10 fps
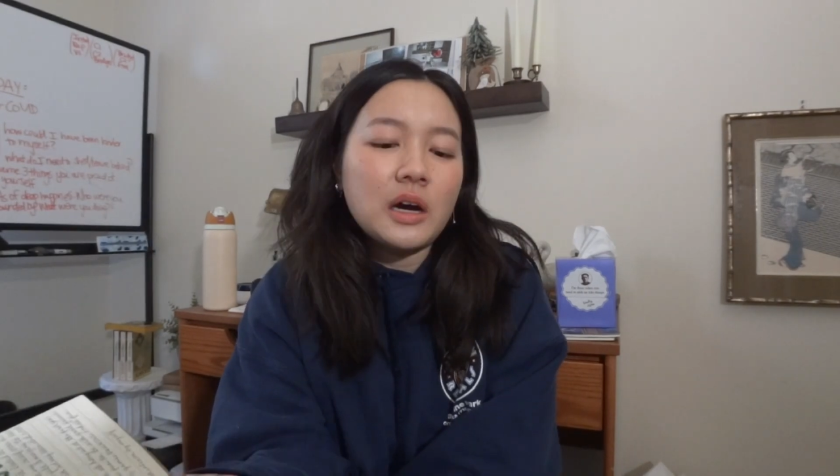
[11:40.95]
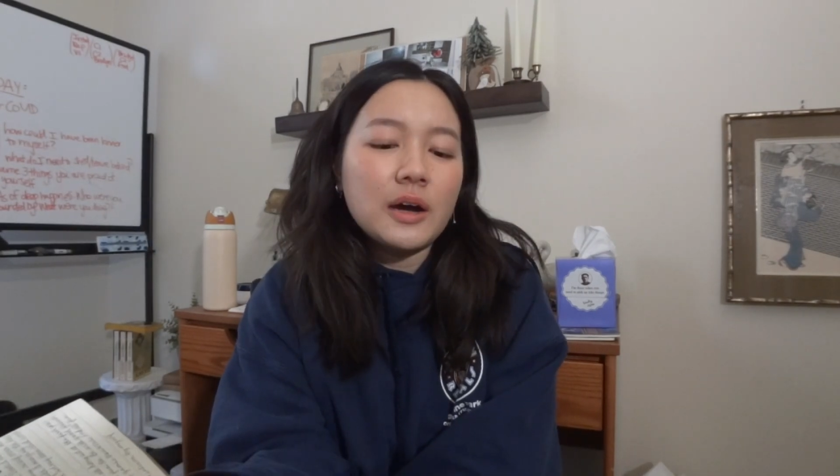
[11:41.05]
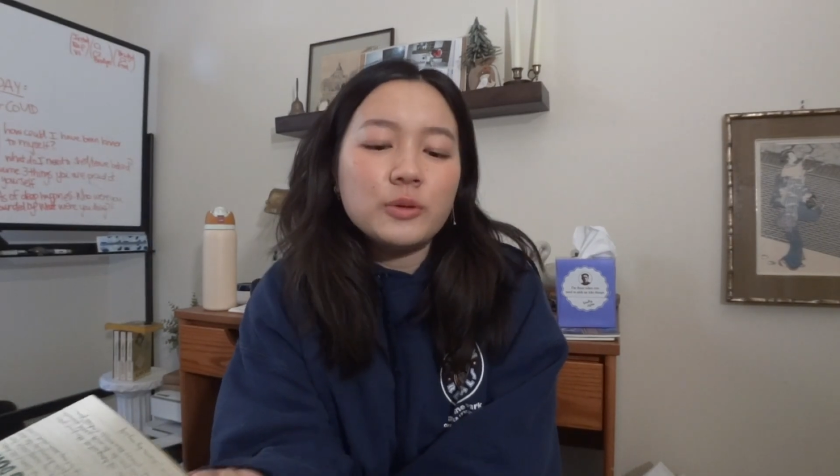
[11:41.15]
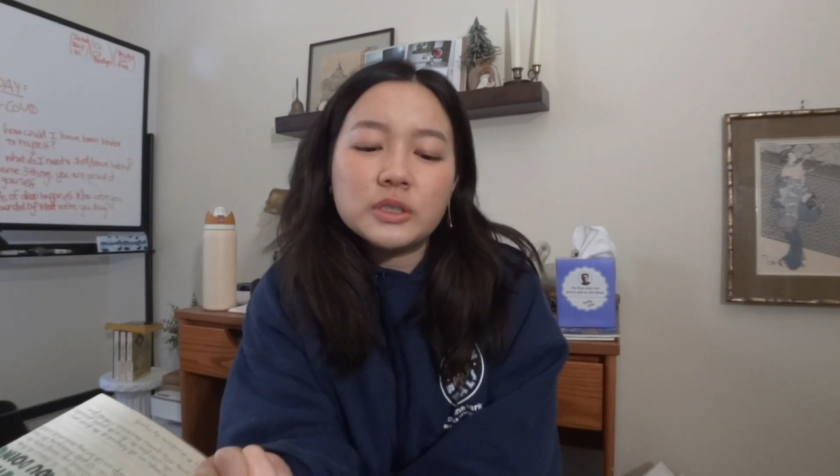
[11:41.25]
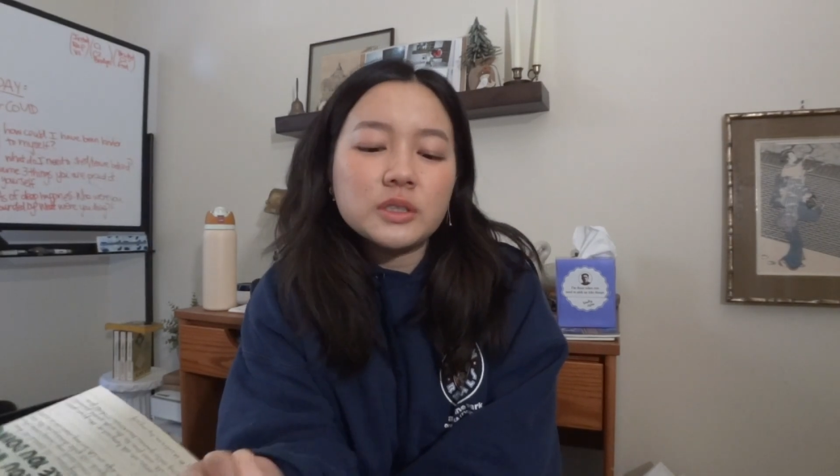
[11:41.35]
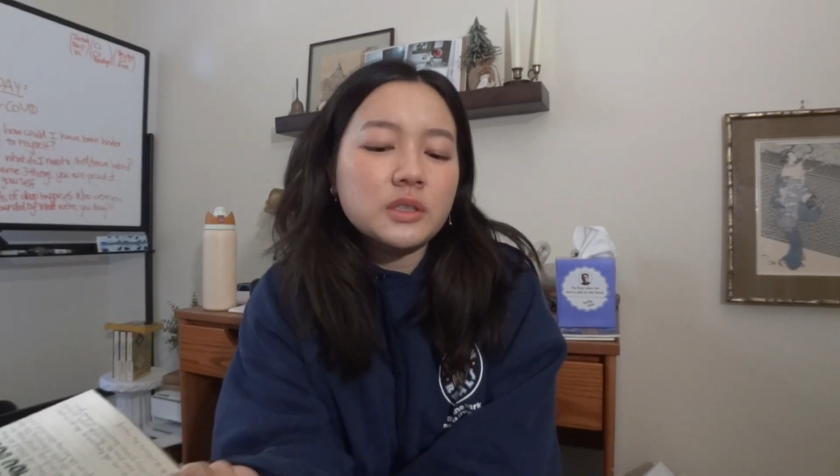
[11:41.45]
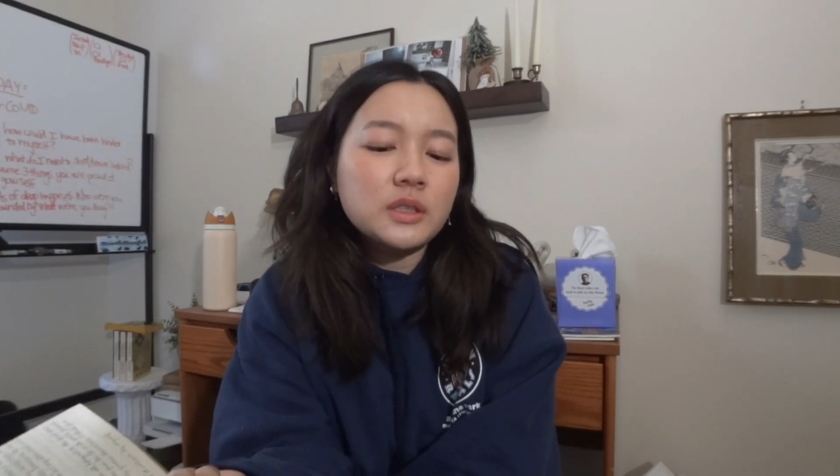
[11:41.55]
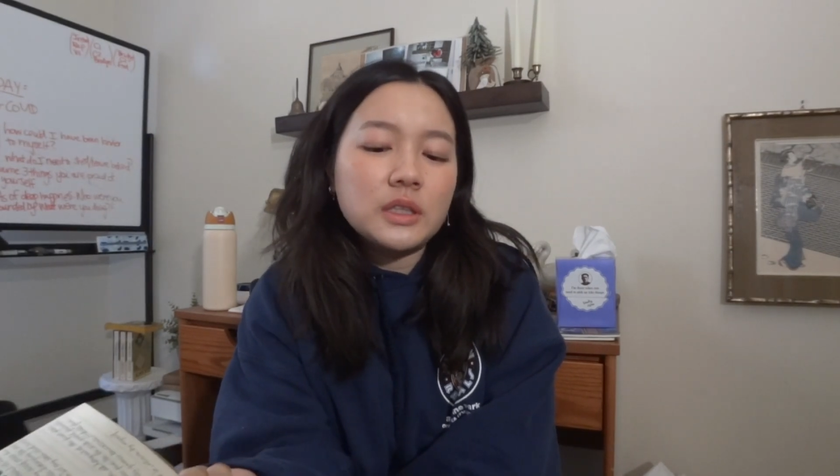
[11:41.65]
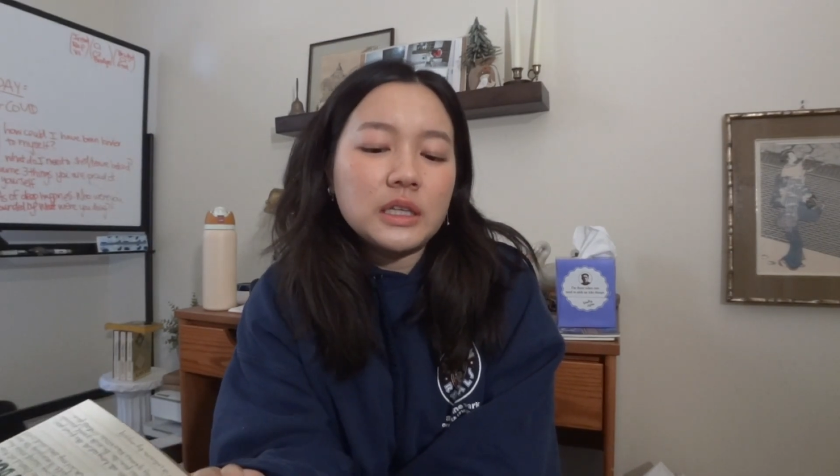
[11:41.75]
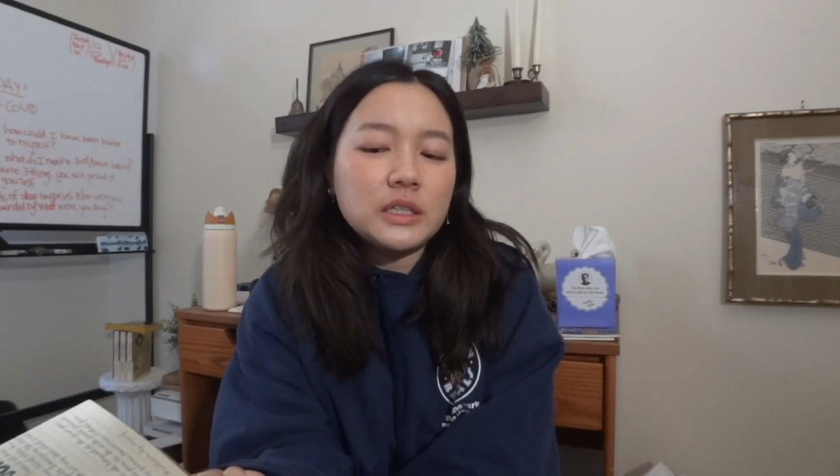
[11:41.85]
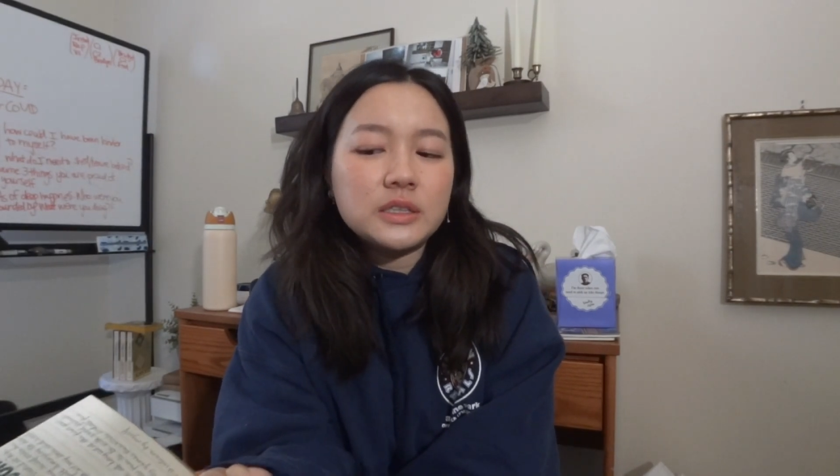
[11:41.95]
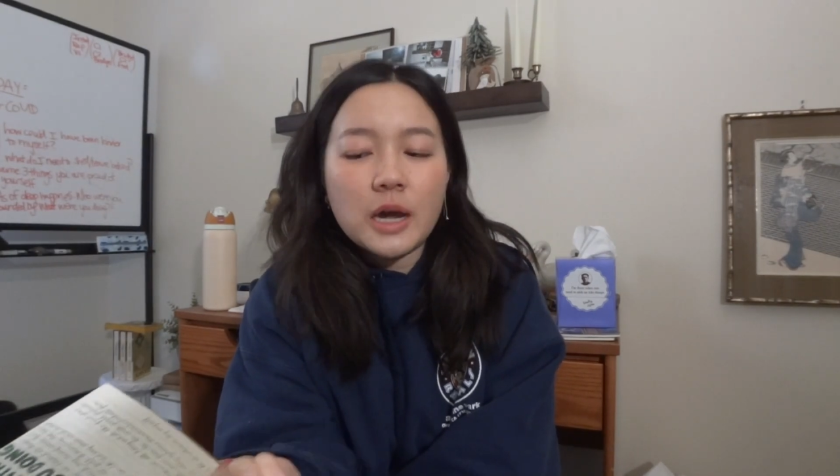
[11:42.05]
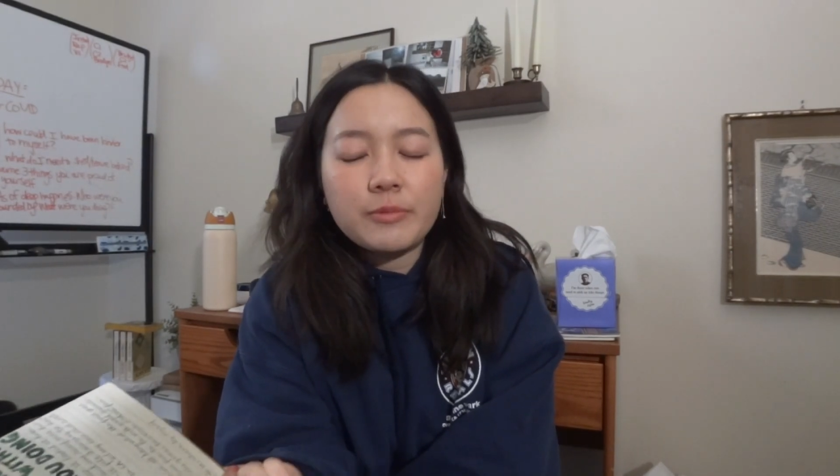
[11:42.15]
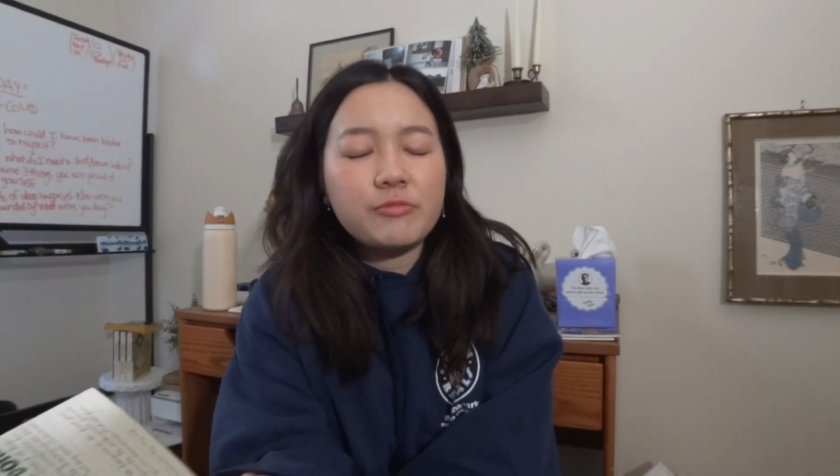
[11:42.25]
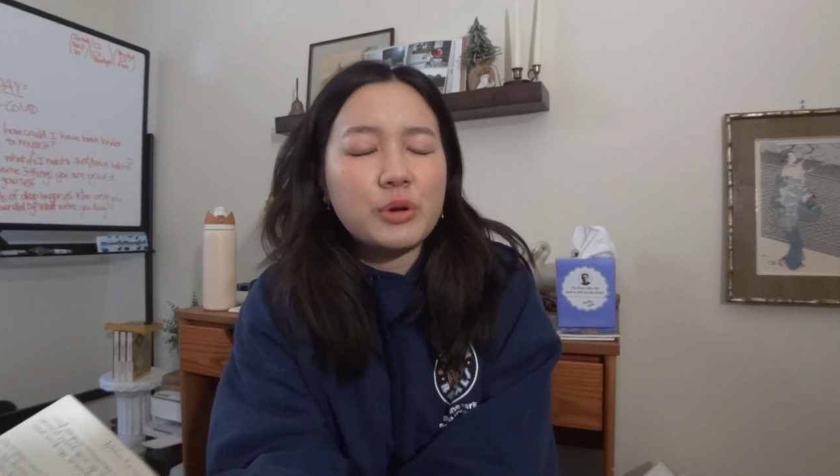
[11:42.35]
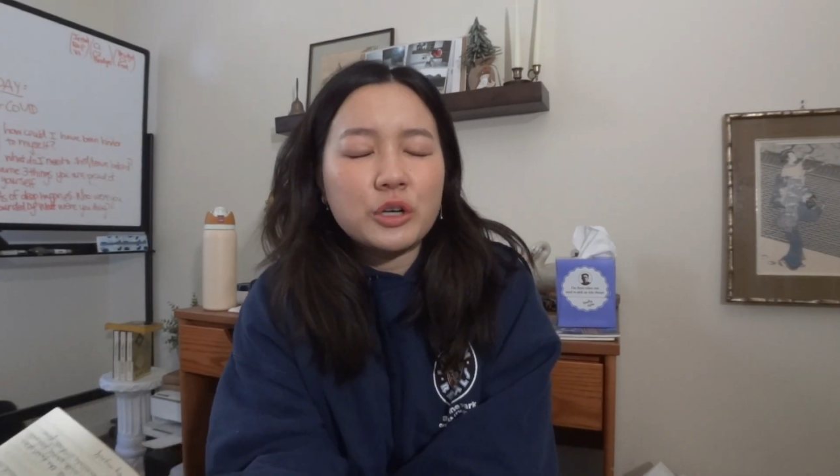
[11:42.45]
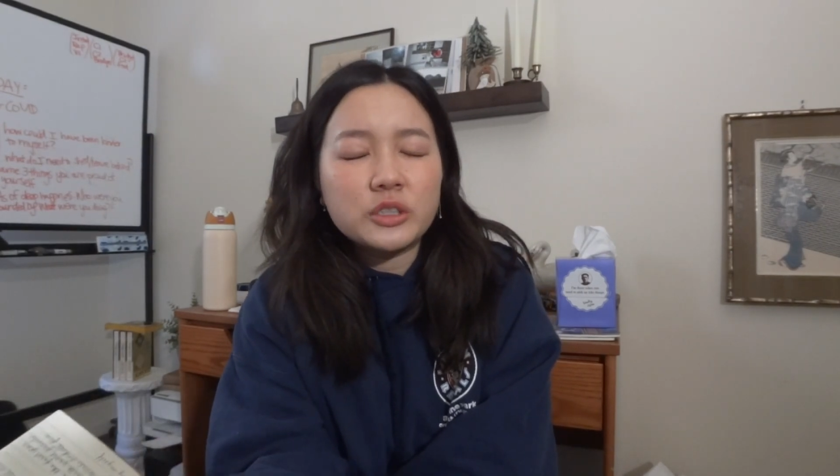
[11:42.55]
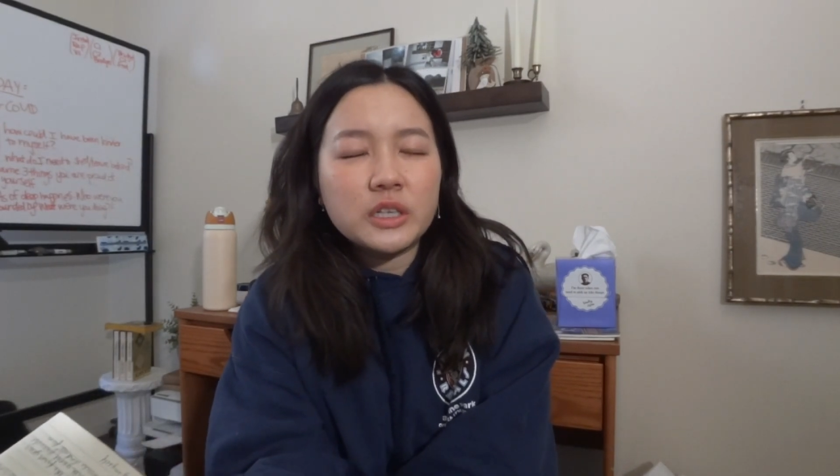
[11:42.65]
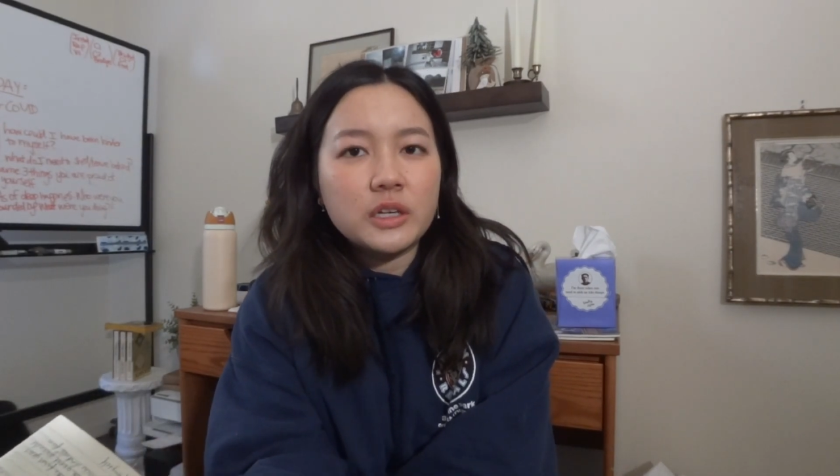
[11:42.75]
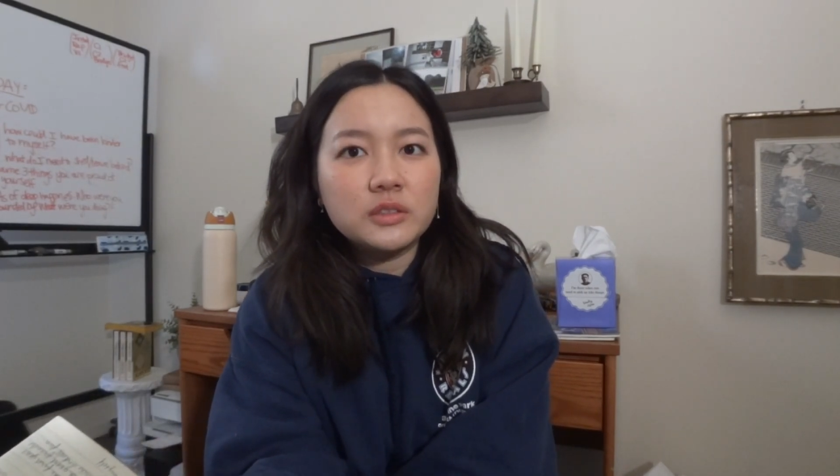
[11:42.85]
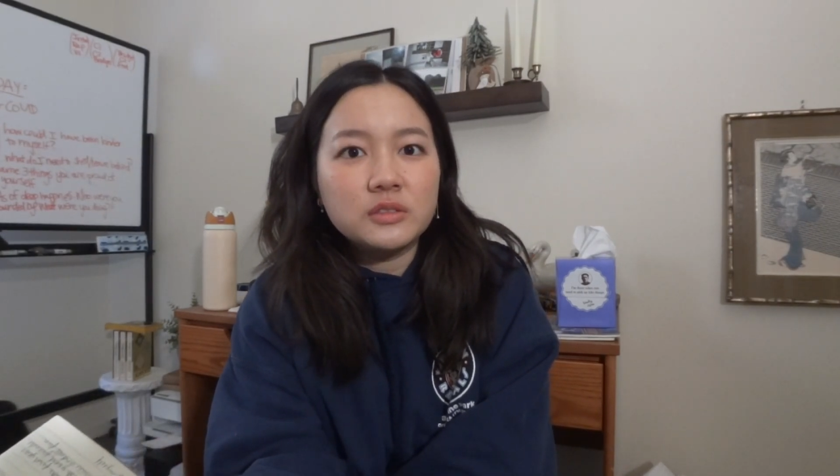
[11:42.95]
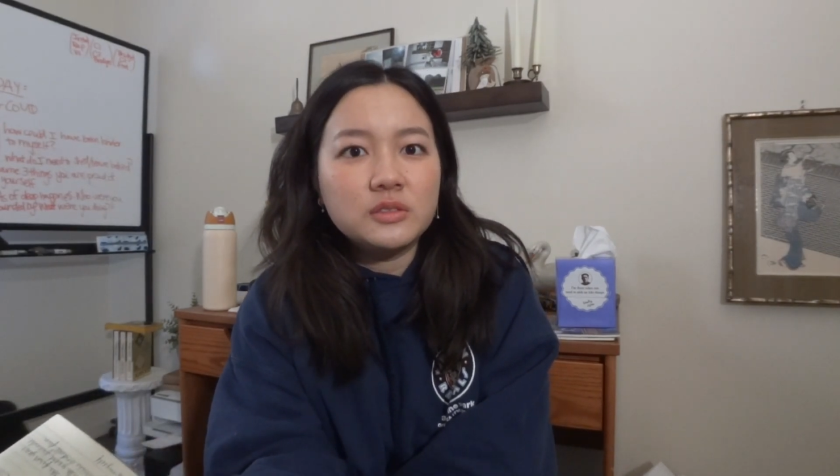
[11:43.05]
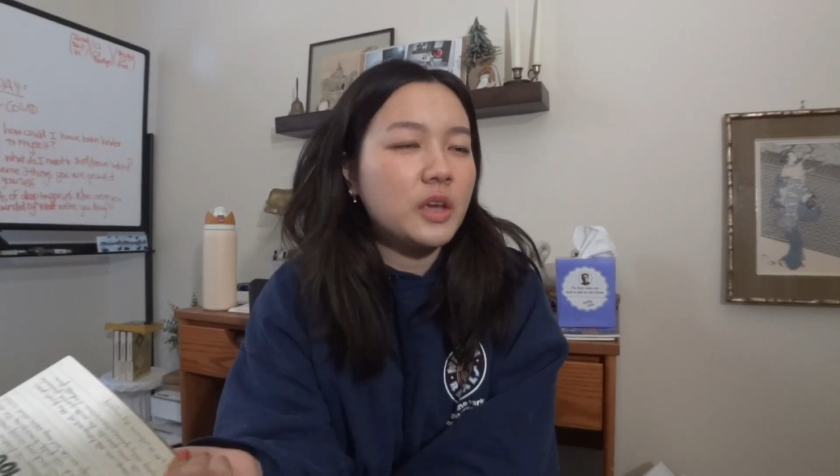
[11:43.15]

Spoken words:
I was the type of person,